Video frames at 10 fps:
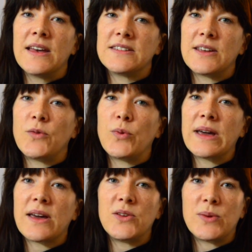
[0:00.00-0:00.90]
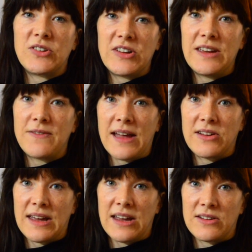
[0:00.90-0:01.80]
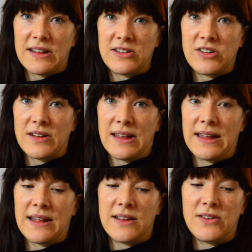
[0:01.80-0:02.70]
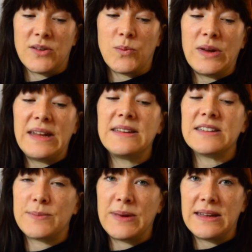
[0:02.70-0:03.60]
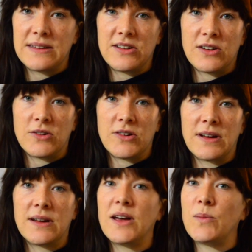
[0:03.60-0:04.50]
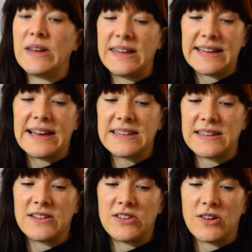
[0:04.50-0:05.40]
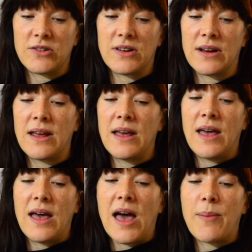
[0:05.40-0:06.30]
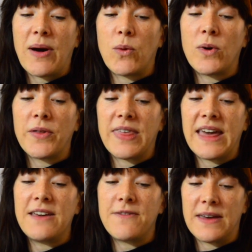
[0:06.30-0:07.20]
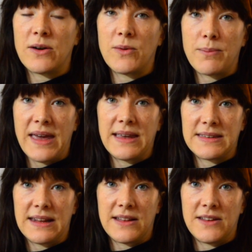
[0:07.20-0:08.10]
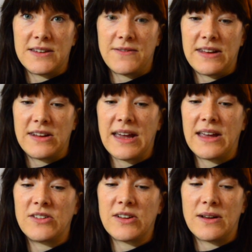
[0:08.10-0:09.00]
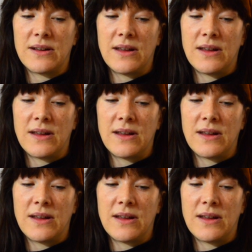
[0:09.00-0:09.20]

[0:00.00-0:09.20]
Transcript: So if we're going to achieve educational inclusion, we need to speak to children, and we need to listen to children about what they feel makes an inclusive education.